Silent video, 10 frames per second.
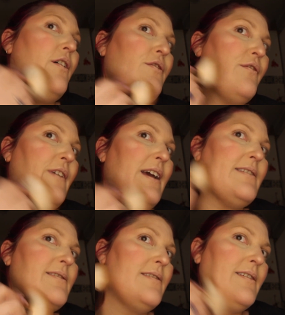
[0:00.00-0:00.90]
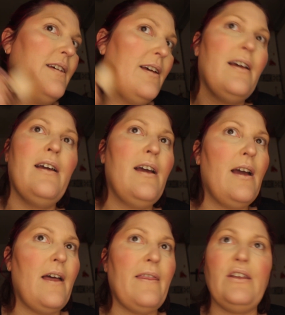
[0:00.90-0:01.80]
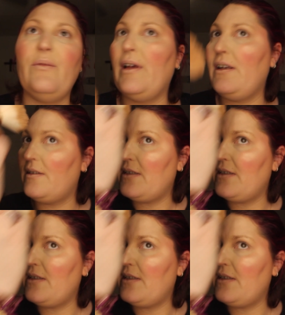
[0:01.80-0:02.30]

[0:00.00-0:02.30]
on your face. And then you blend.